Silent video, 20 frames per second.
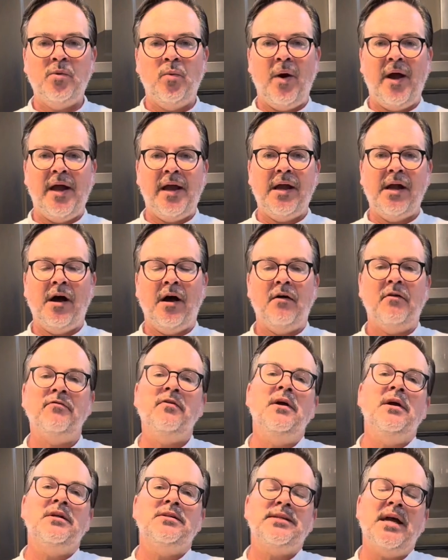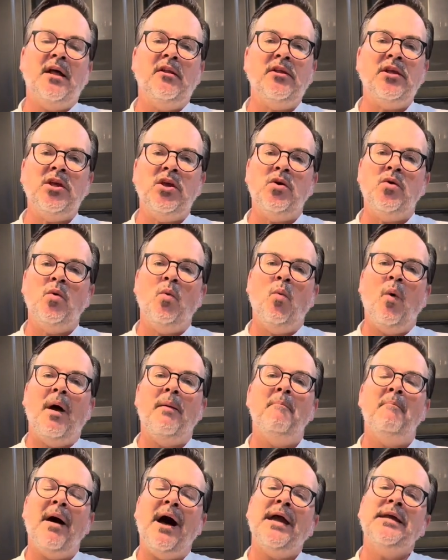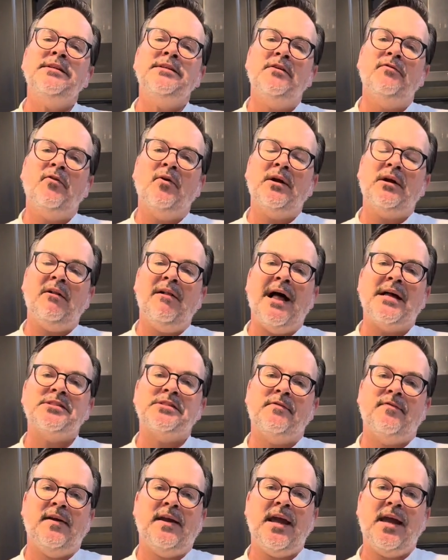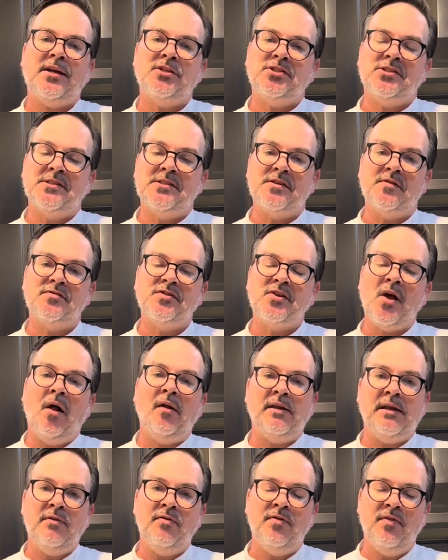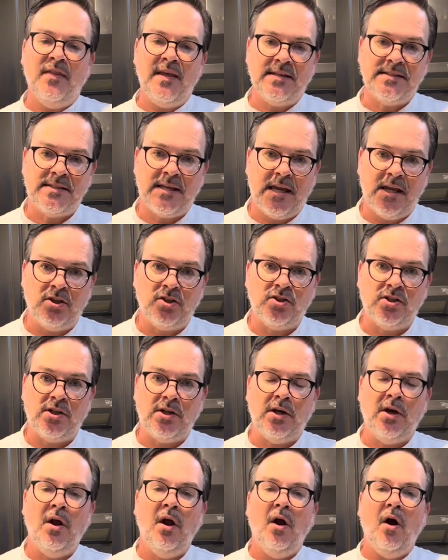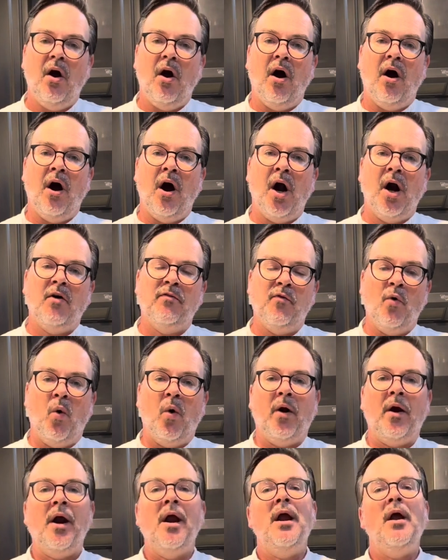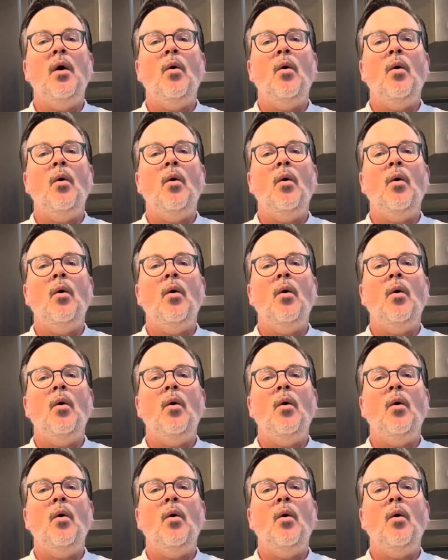way of telling you what my different classifications of salt in this kitchen are for.